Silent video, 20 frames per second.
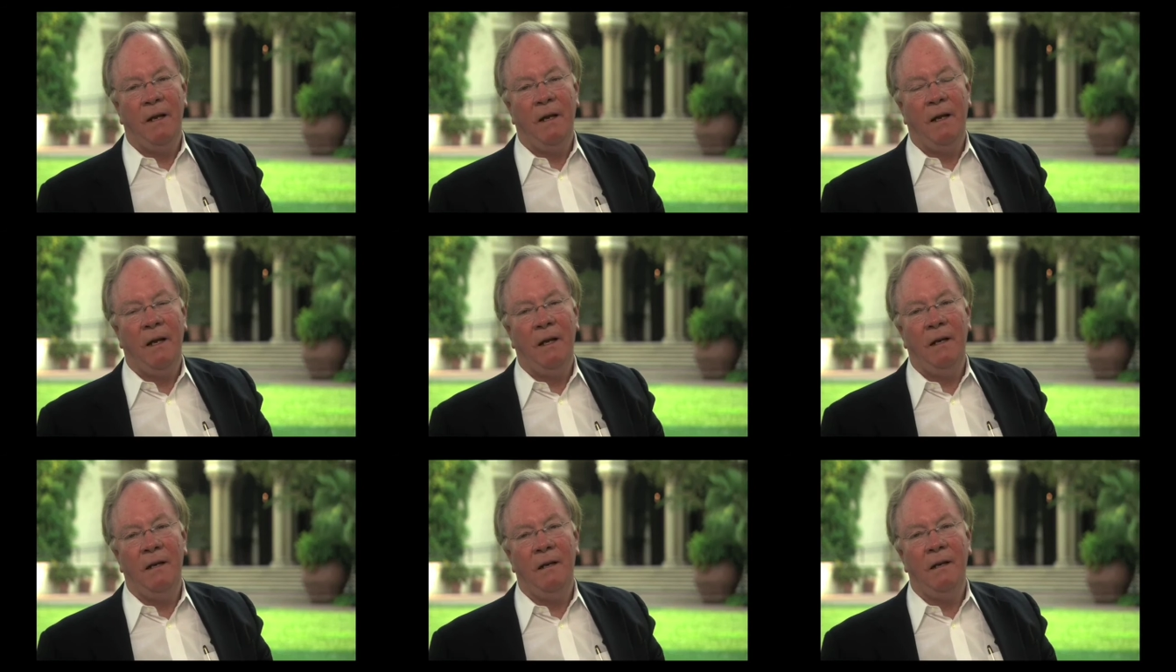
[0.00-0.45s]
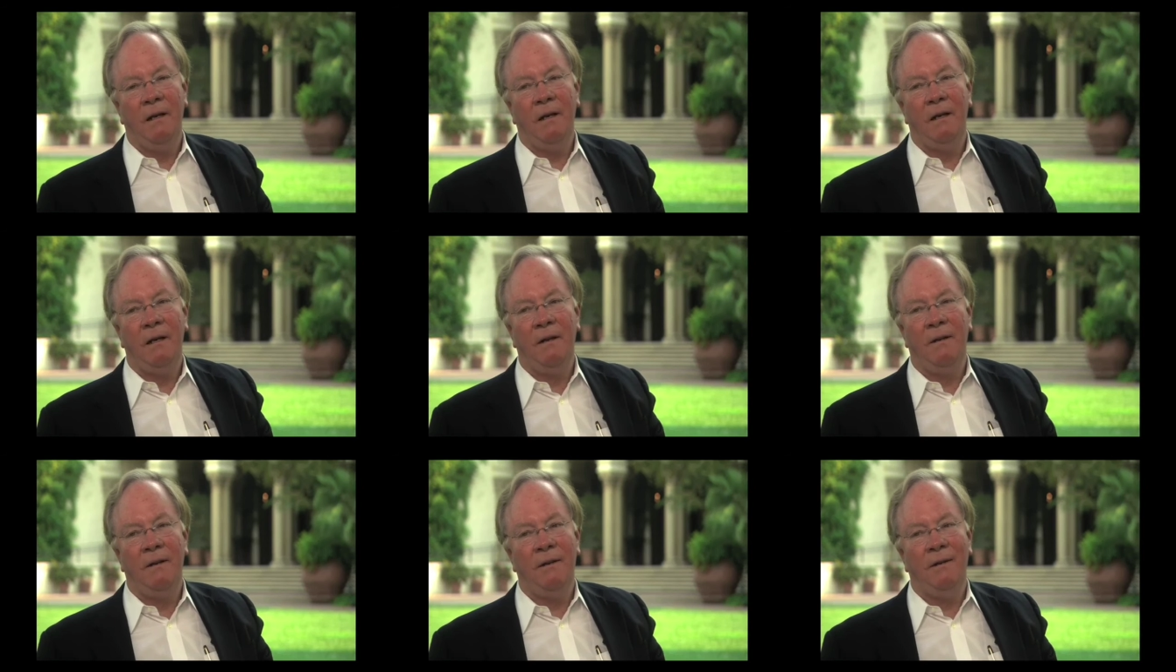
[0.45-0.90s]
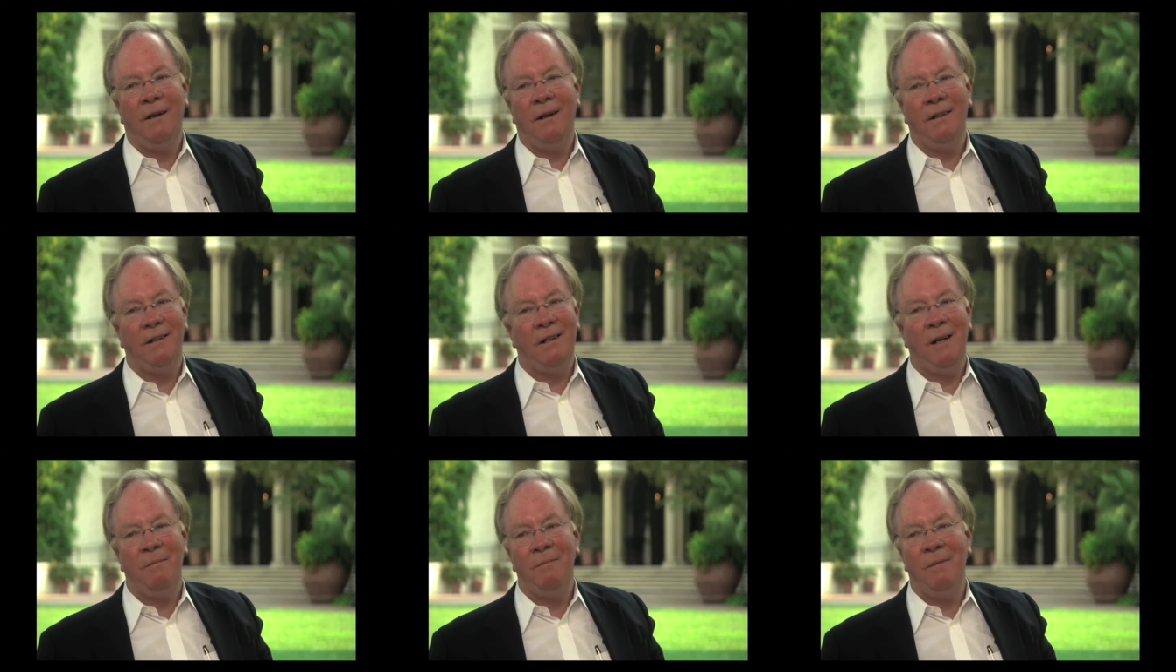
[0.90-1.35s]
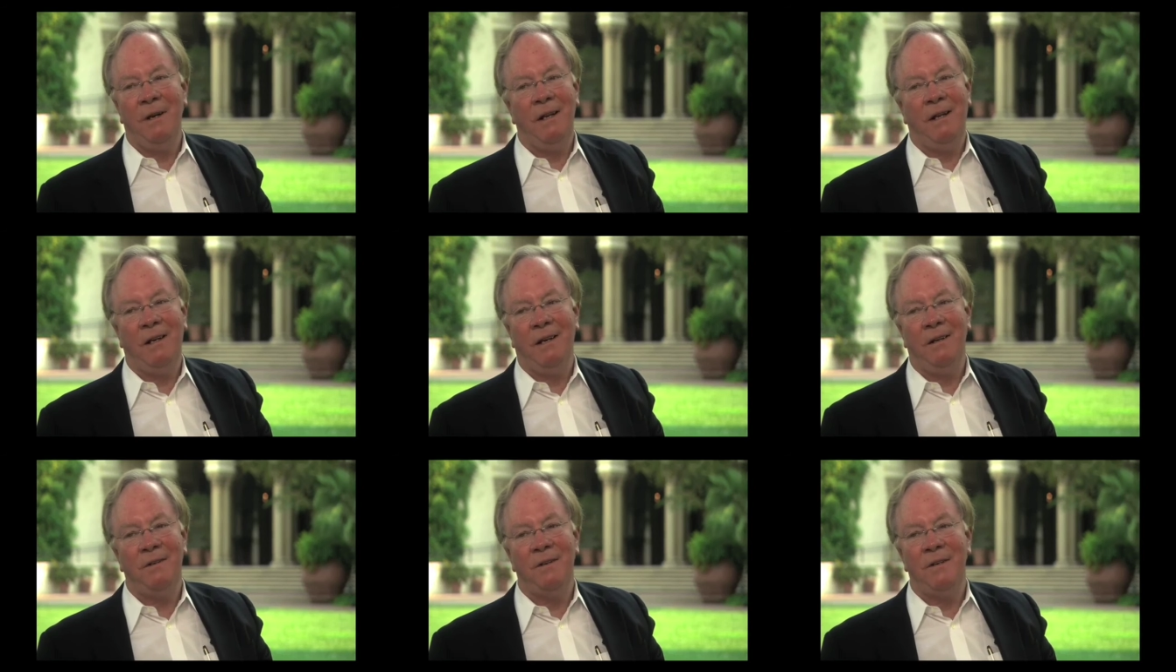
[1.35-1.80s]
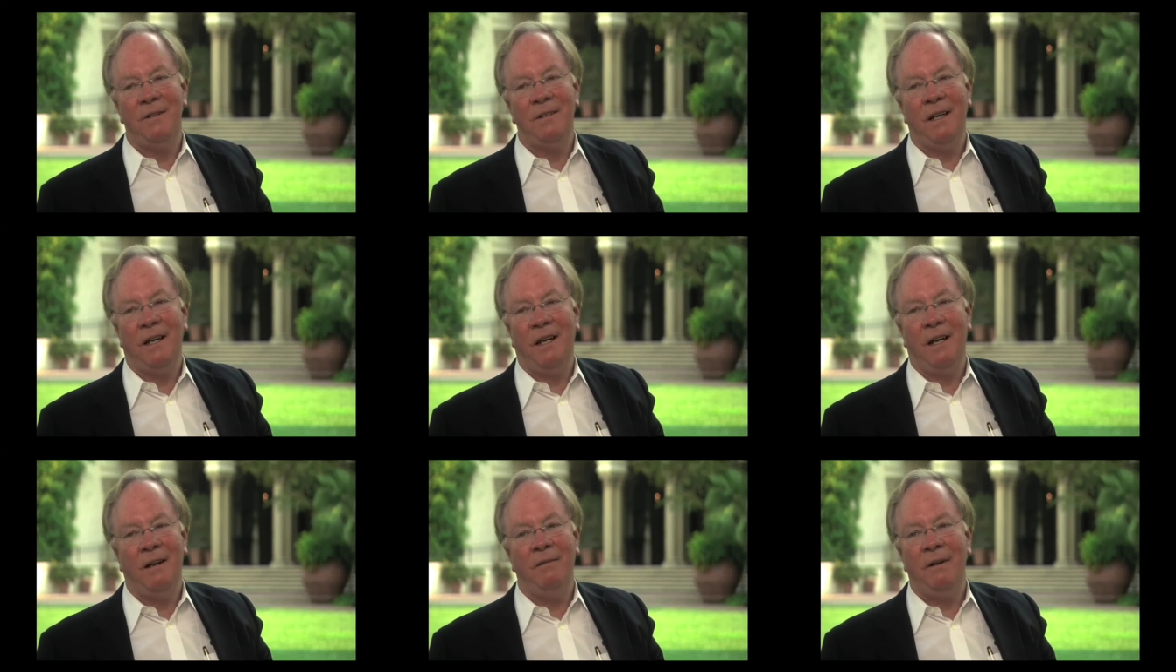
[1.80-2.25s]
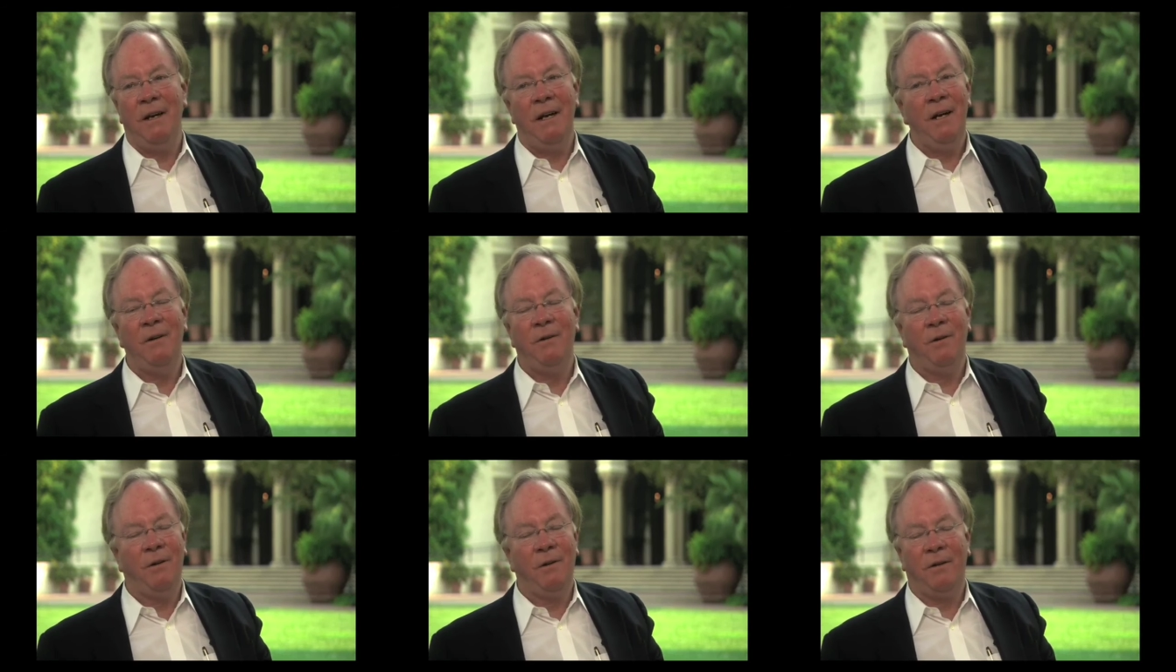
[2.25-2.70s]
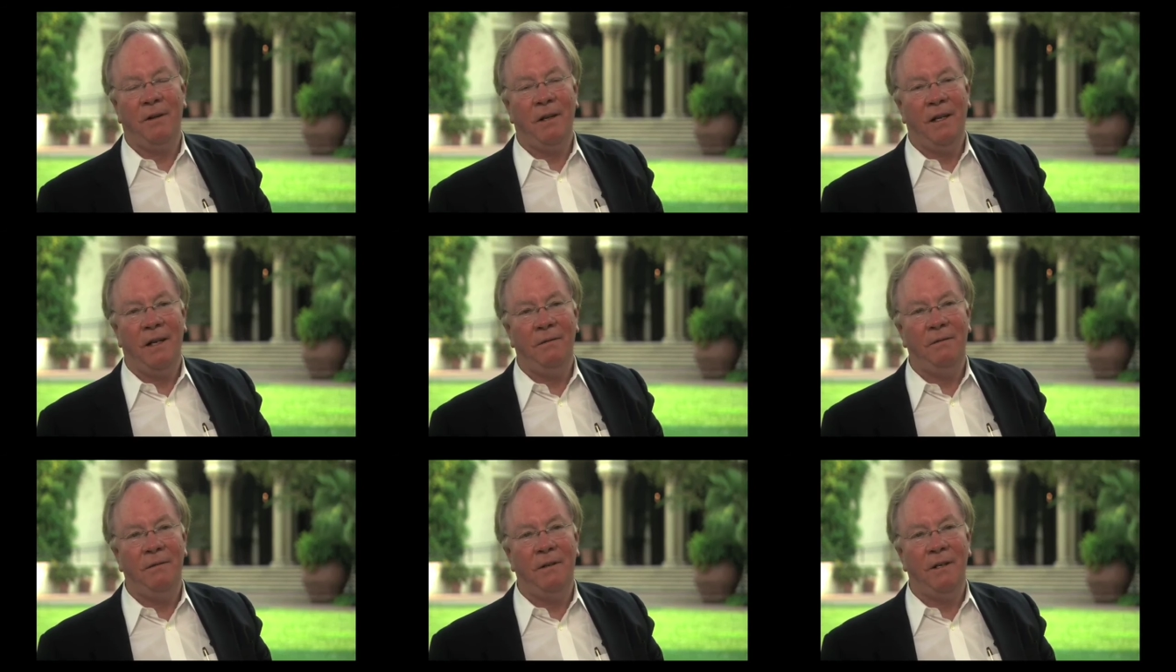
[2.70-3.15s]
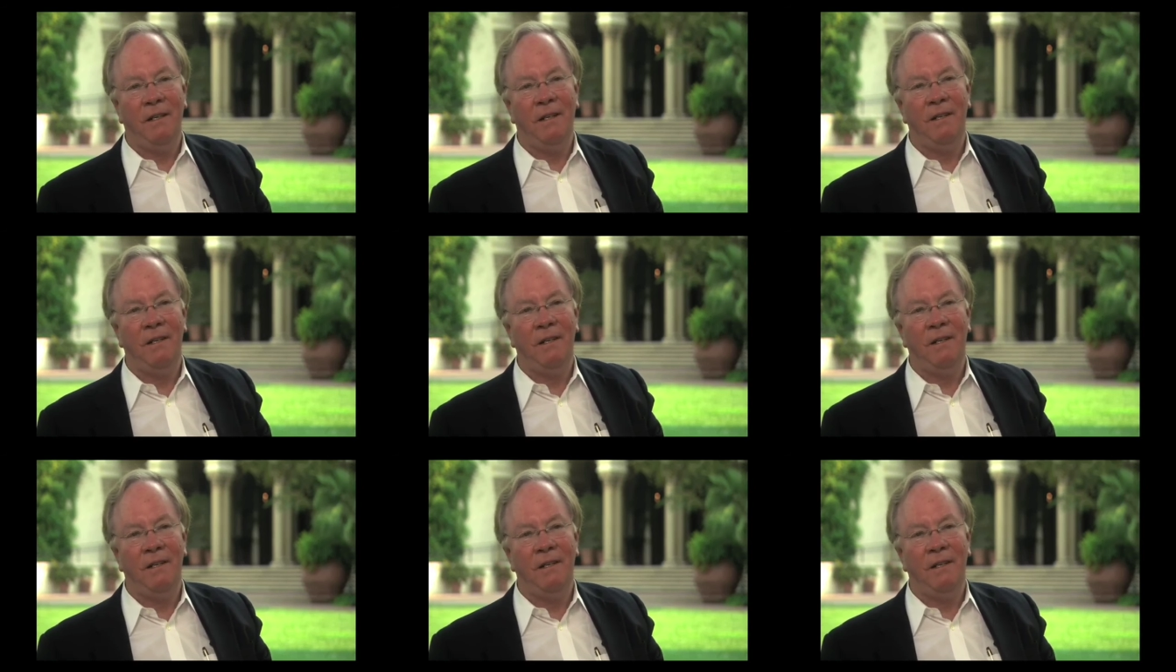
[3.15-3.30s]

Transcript: And there are not that many countries that have any growth left.